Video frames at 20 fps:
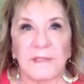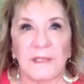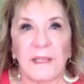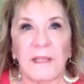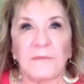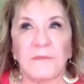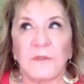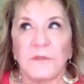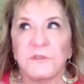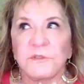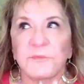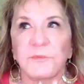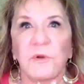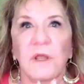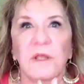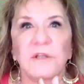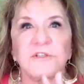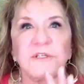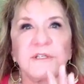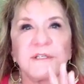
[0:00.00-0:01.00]
And those
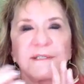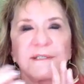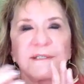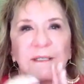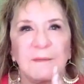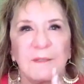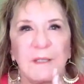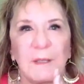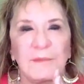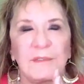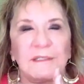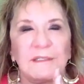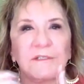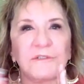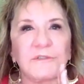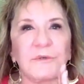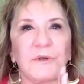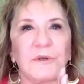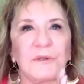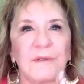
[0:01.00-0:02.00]
projects keep coming
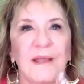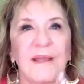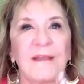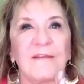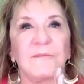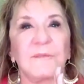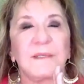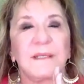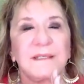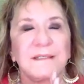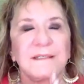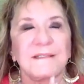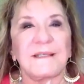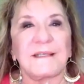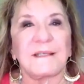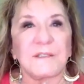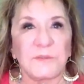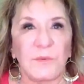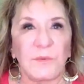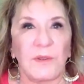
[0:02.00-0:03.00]
into our life because
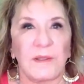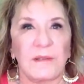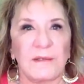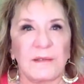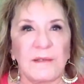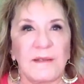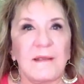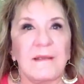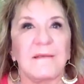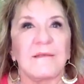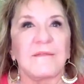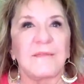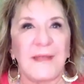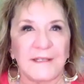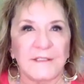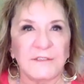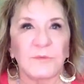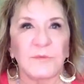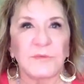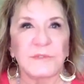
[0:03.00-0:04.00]
guess what?
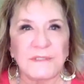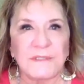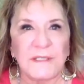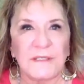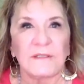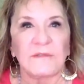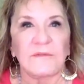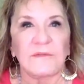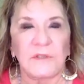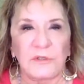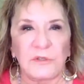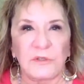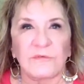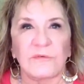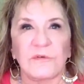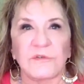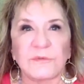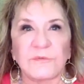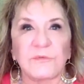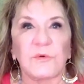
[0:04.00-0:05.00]
That's what we're telling the
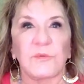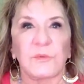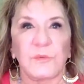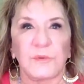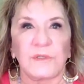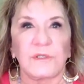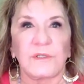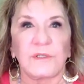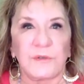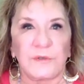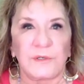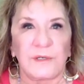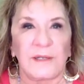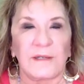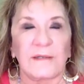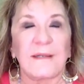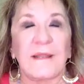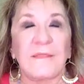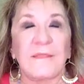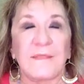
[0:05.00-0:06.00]
universe we're really good
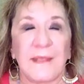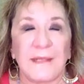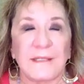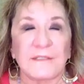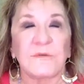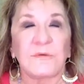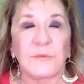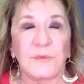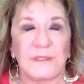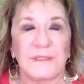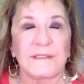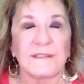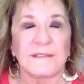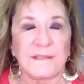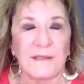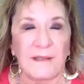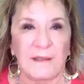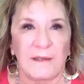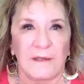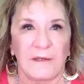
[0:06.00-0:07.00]
at, and that's what we
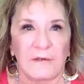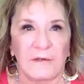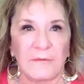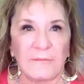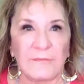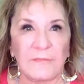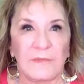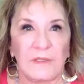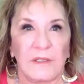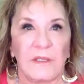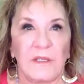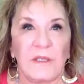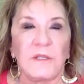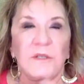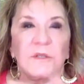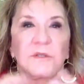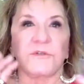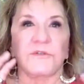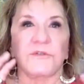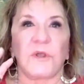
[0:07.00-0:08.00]
desire.
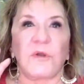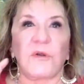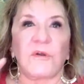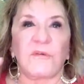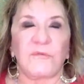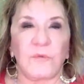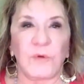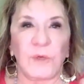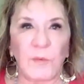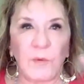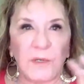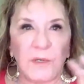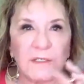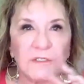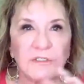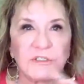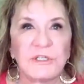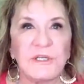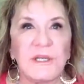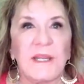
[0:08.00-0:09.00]
So if we want
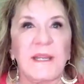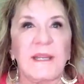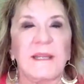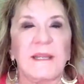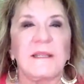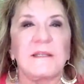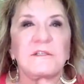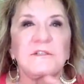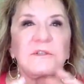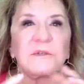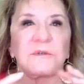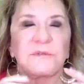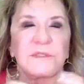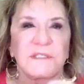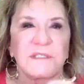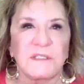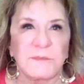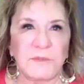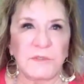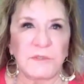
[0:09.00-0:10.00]
to change those
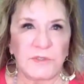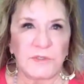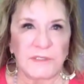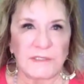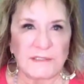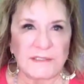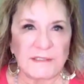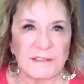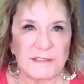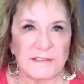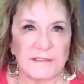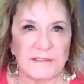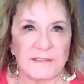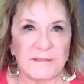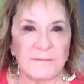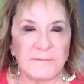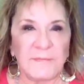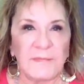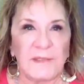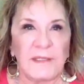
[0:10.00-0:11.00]

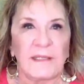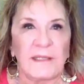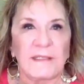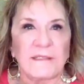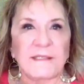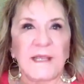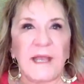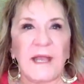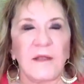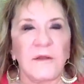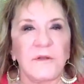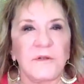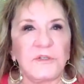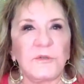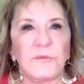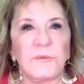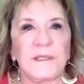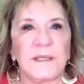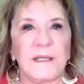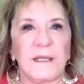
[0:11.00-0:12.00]
experiences, it's how do
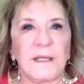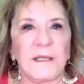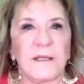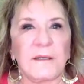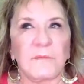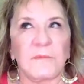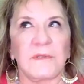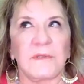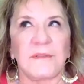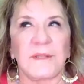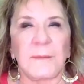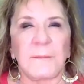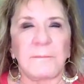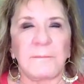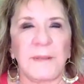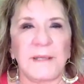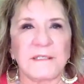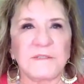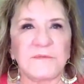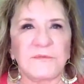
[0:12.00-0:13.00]
you become the
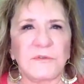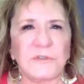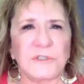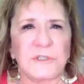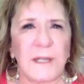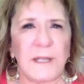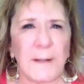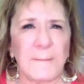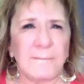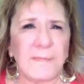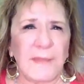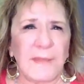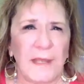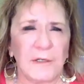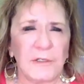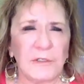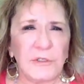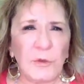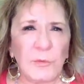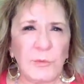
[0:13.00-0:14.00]
best version?
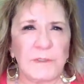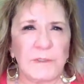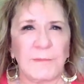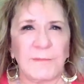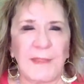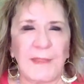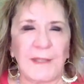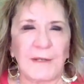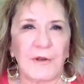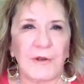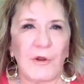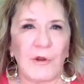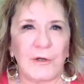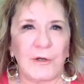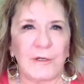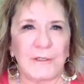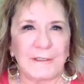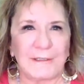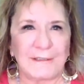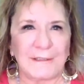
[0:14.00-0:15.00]
How do you open up that
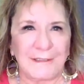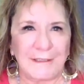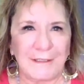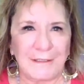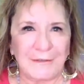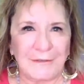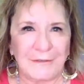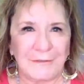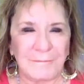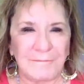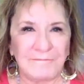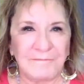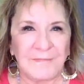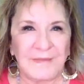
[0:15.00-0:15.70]
heart and heal